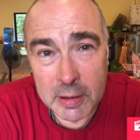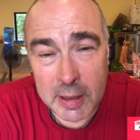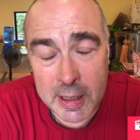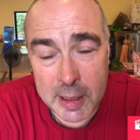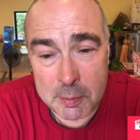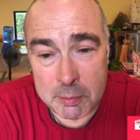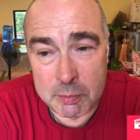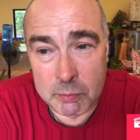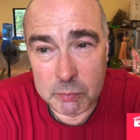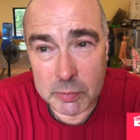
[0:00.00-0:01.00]

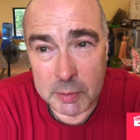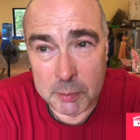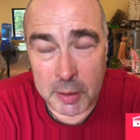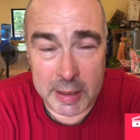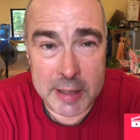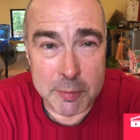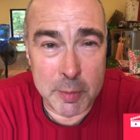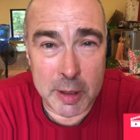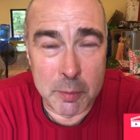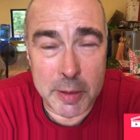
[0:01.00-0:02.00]
But even
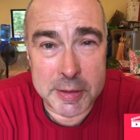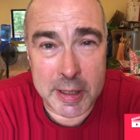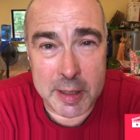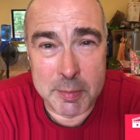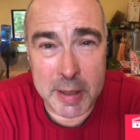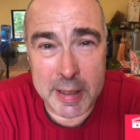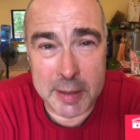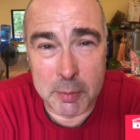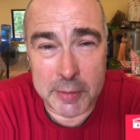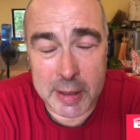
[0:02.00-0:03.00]
when I worked out in my
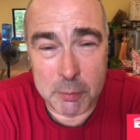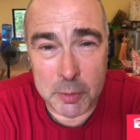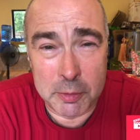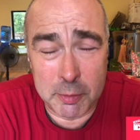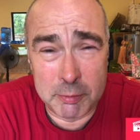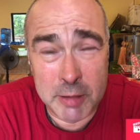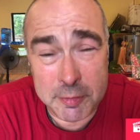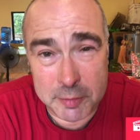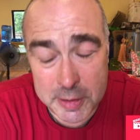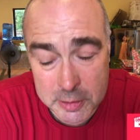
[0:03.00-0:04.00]
head what that would
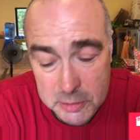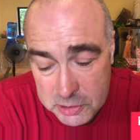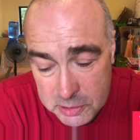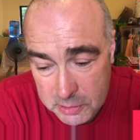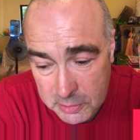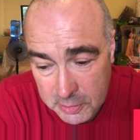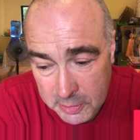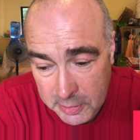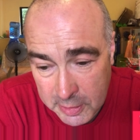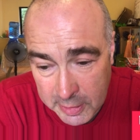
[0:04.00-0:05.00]
roughly cost,
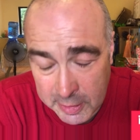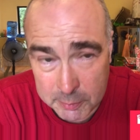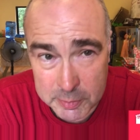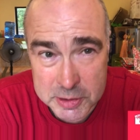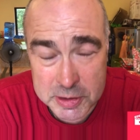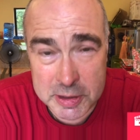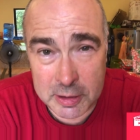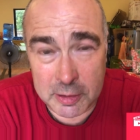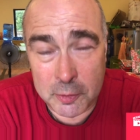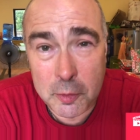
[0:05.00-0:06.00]
it was
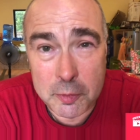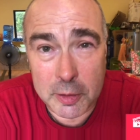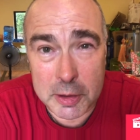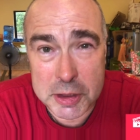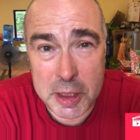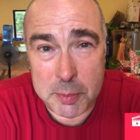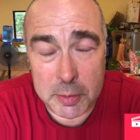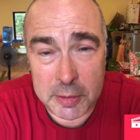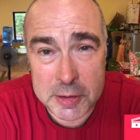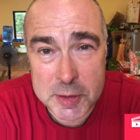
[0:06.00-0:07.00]
still an awful lot cheaper
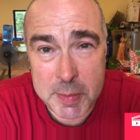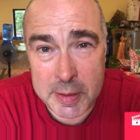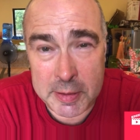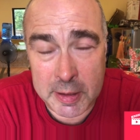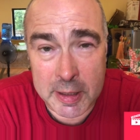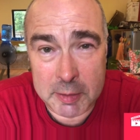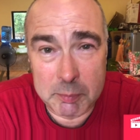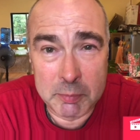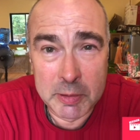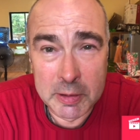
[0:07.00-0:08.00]
than spending out,
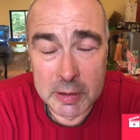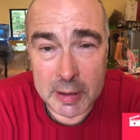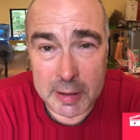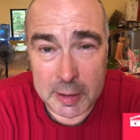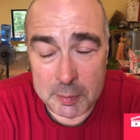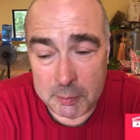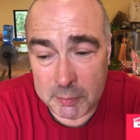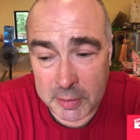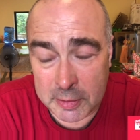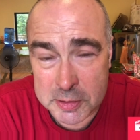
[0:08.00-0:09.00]

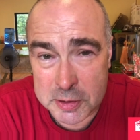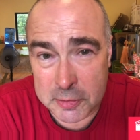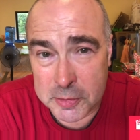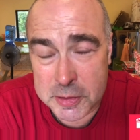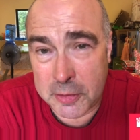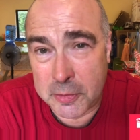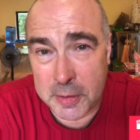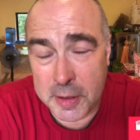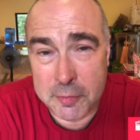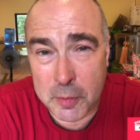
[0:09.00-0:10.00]

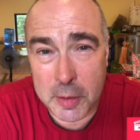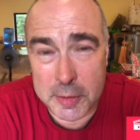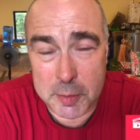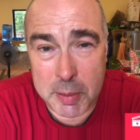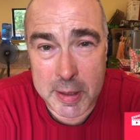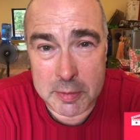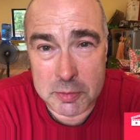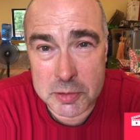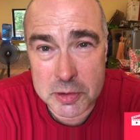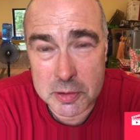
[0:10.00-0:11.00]

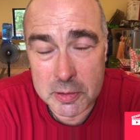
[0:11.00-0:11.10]
£300-400